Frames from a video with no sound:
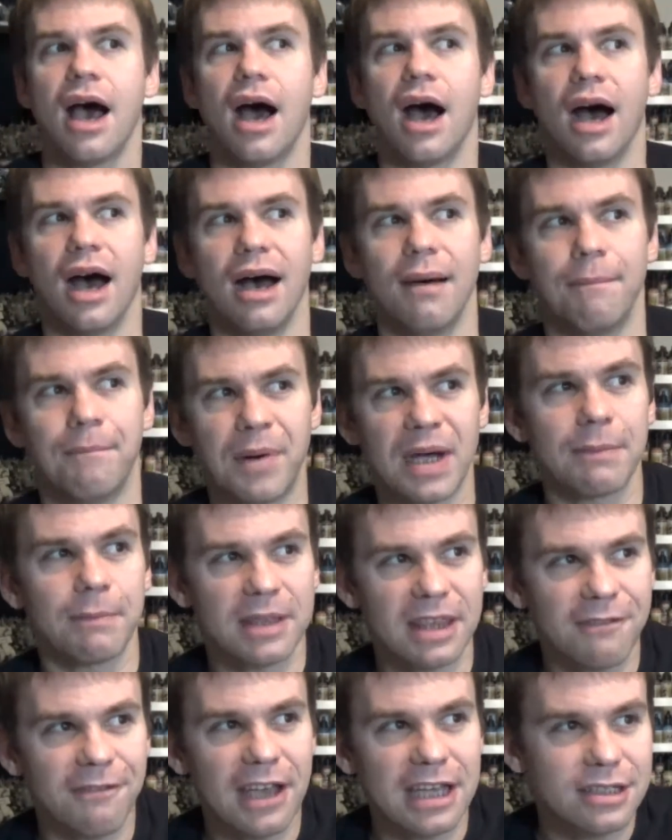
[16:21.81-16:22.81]

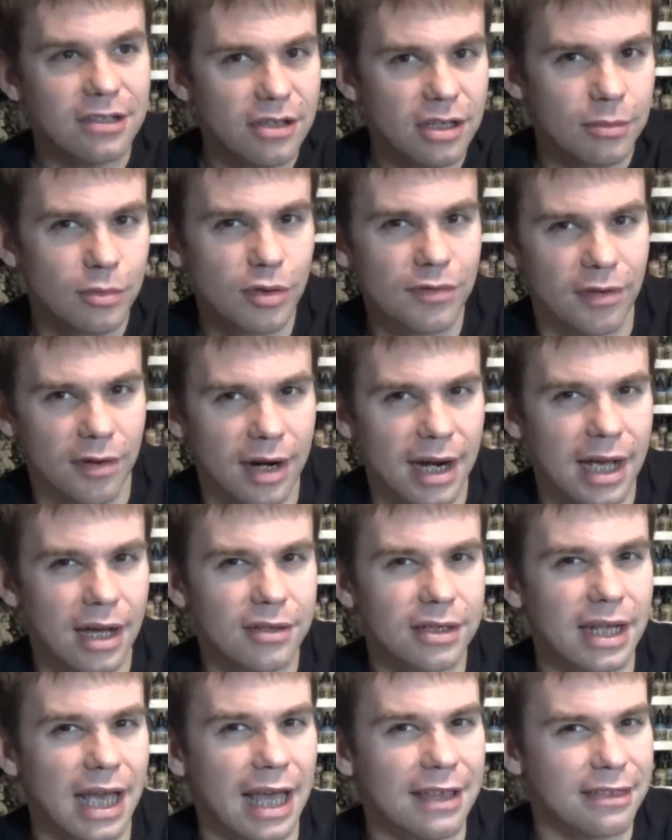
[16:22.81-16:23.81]
But the fact you can move
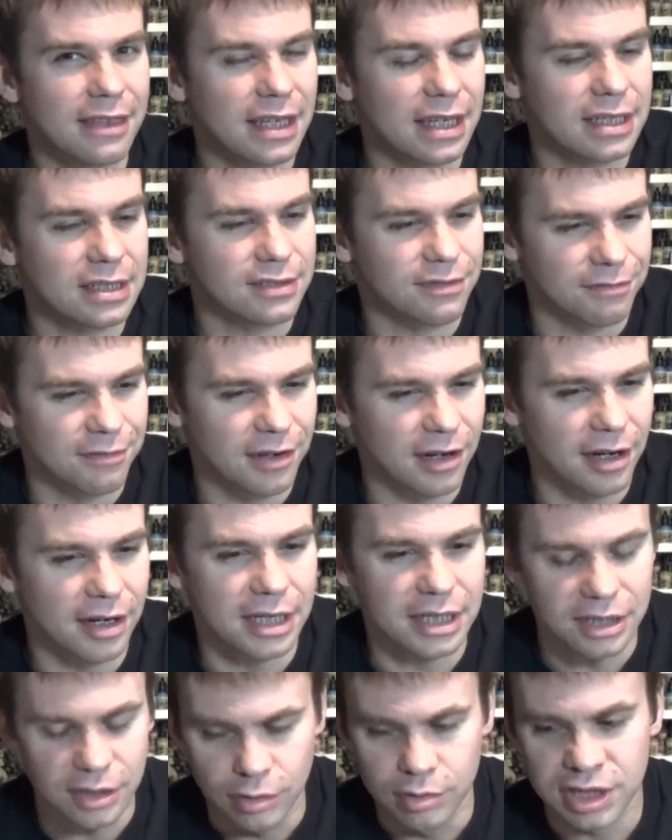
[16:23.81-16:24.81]
around, I think it's very
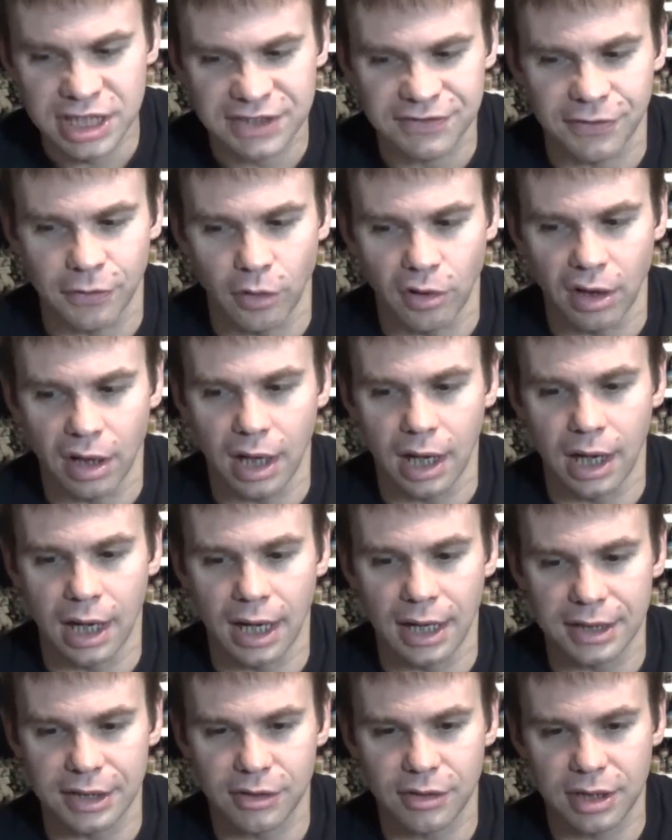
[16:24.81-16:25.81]
useful.
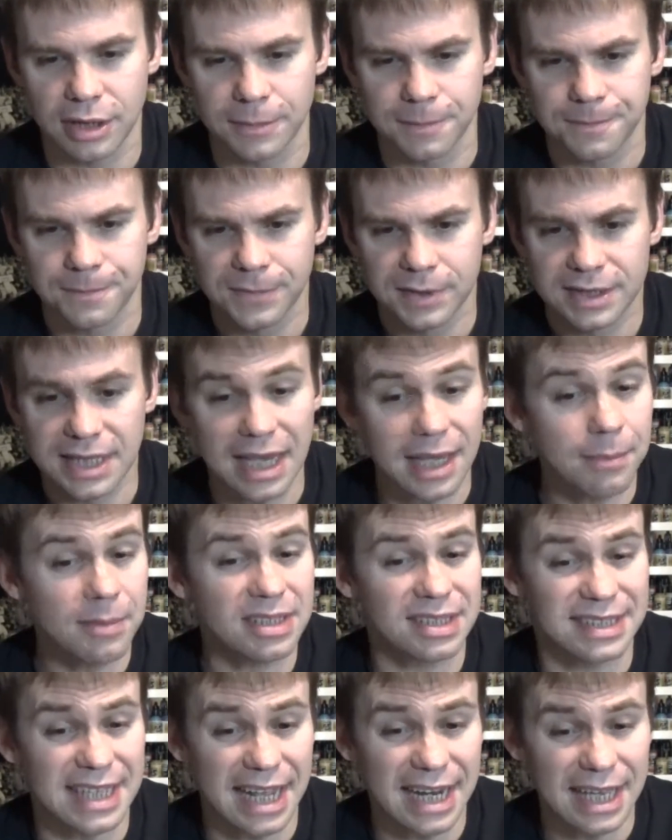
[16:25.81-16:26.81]
You can take them
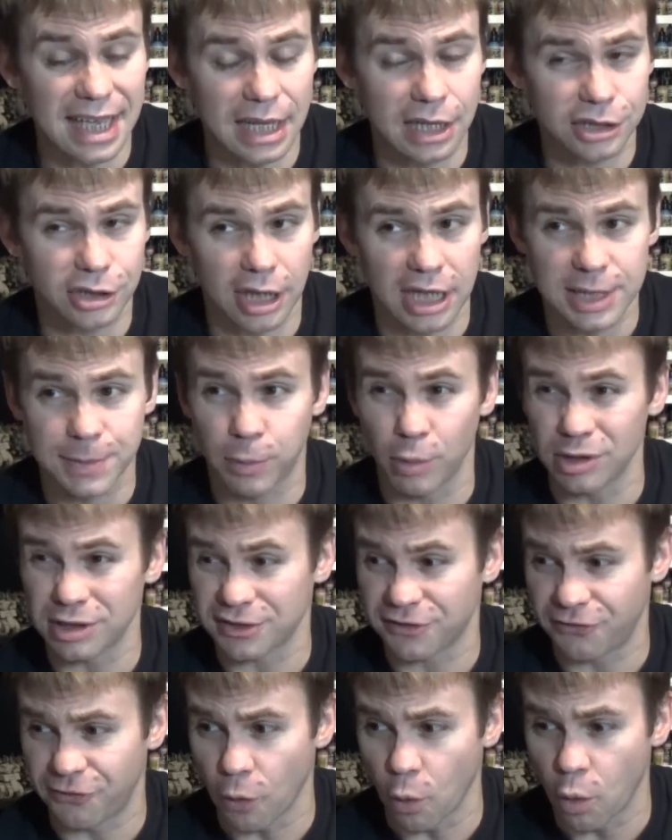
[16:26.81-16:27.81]
as dedicated
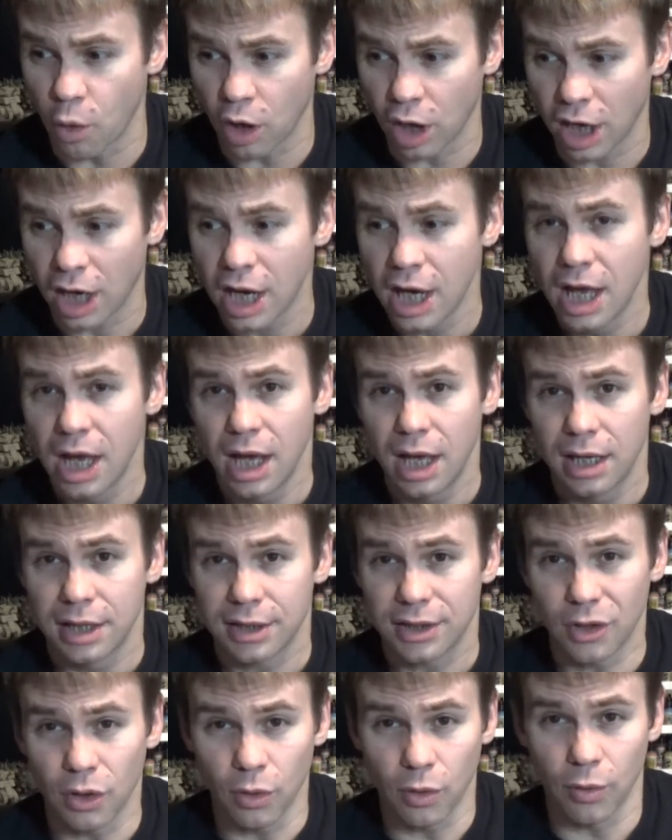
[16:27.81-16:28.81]
transports for
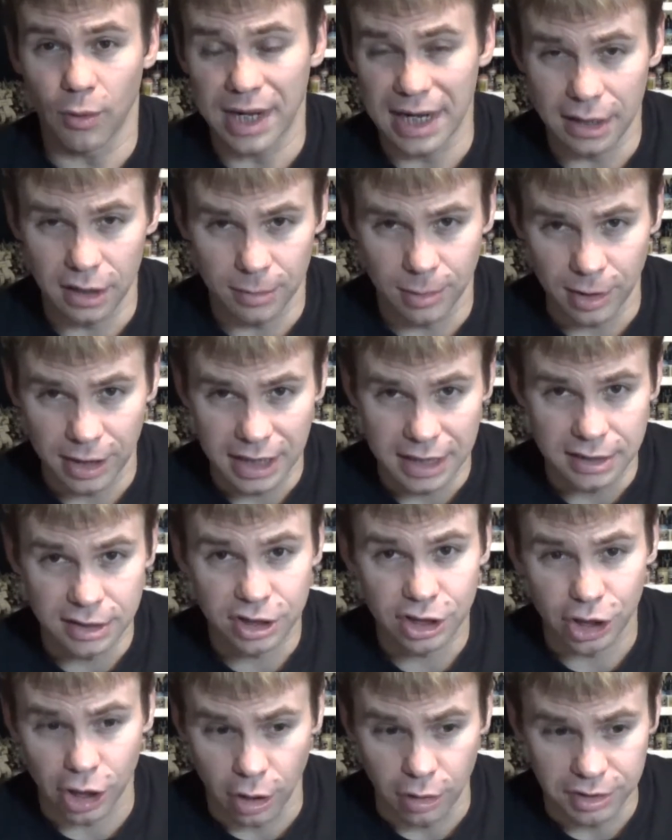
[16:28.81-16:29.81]
your regular
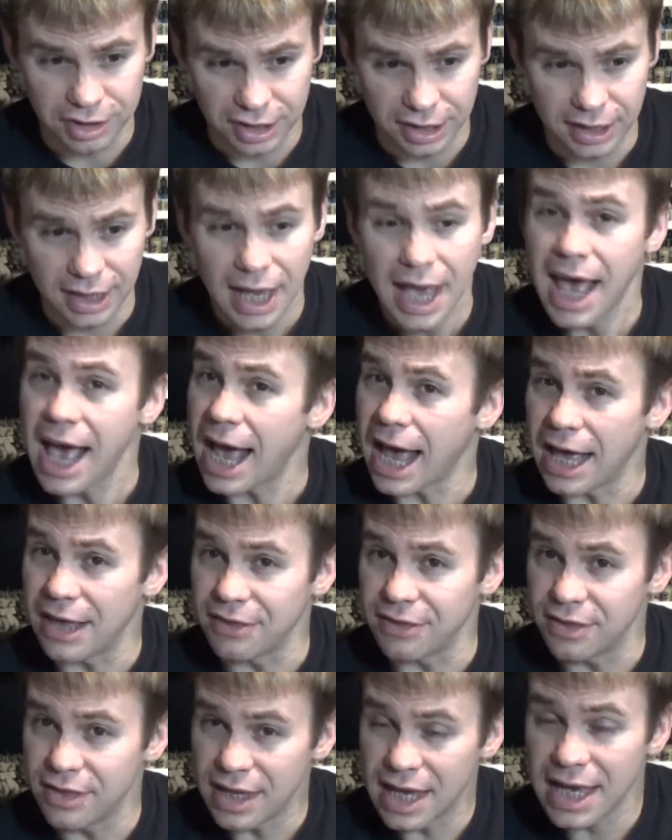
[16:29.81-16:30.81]
Marines, Chosen,
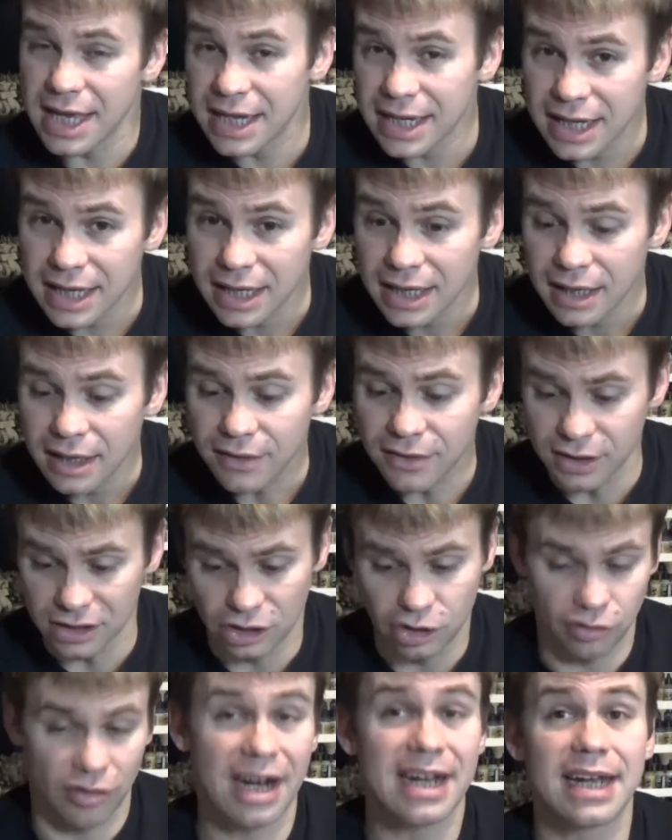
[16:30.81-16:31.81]
and then the
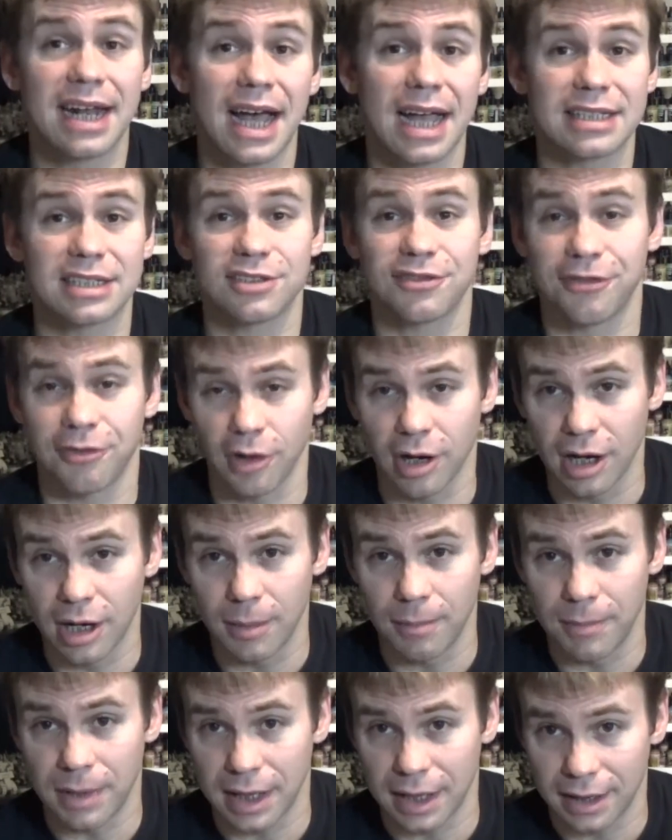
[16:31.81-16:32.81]
dreadnoughts
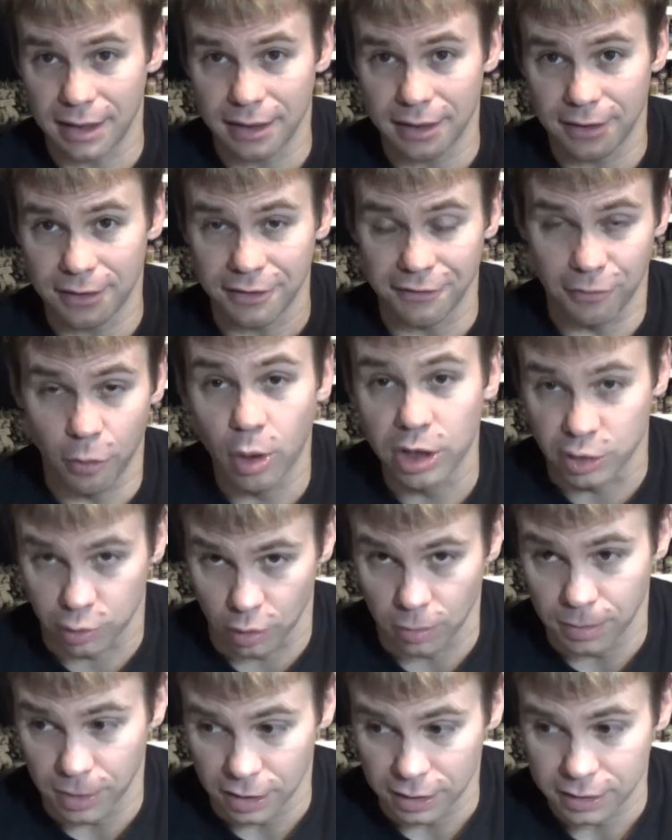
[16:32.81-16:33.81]
from the Forge
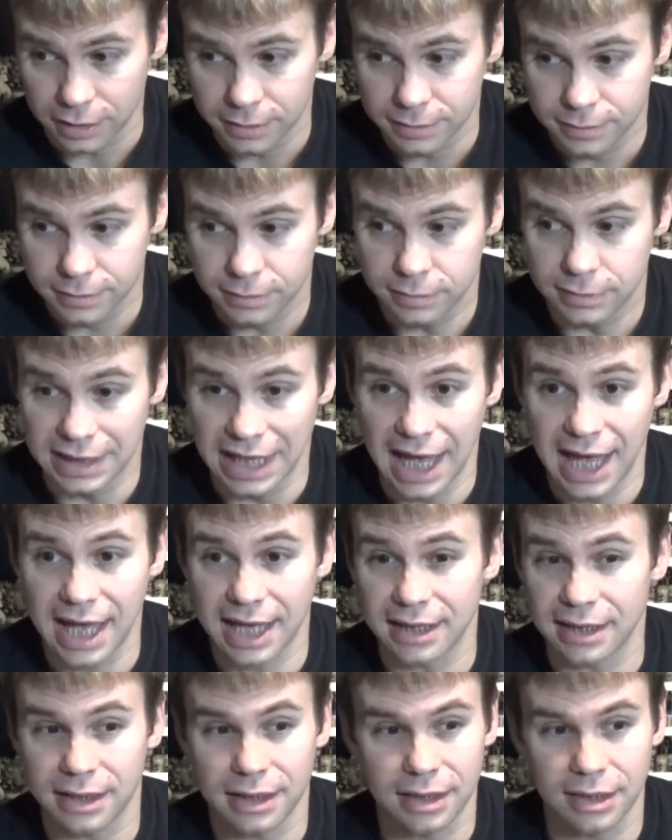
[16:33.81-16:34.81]
World book.
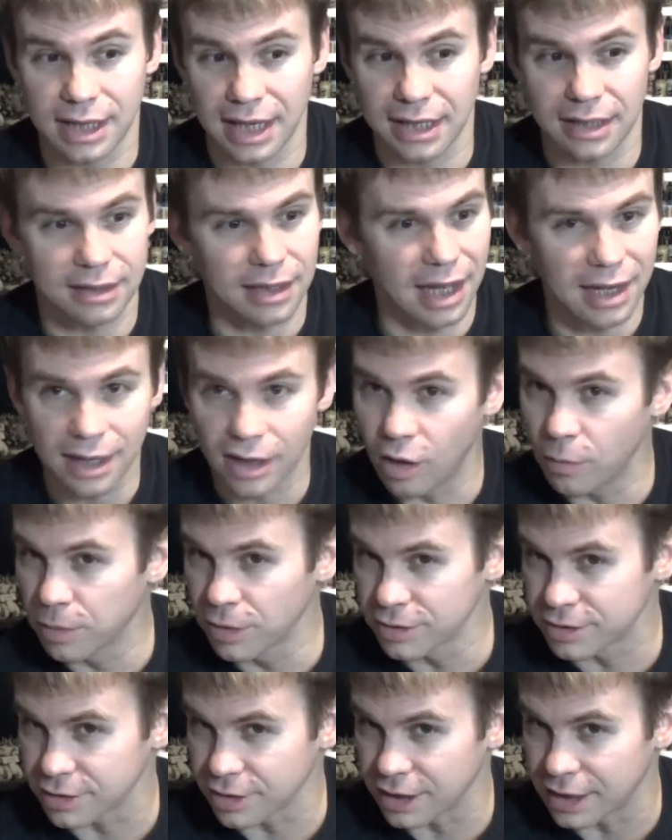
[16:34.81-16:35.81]
Not
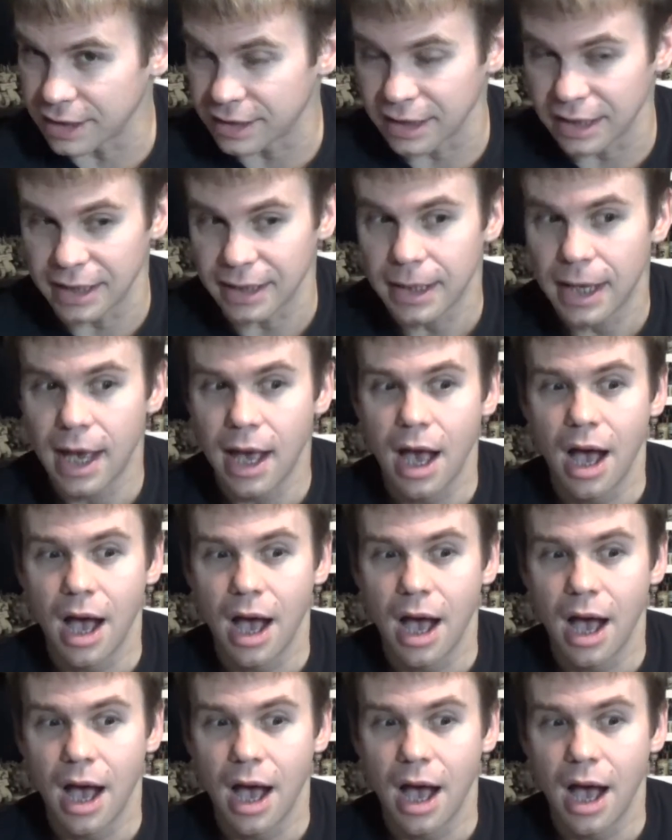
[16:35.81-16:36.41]
Hellbrutes or anything.